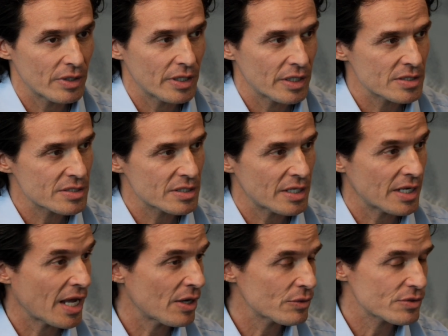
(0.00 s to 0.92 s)
the ins and
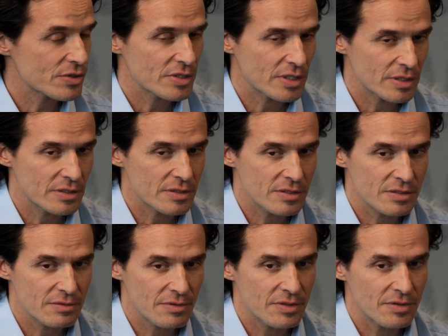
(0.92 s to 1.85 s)
outs. And
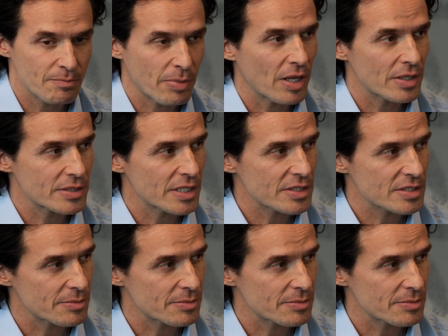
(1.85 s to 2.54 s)
in politics,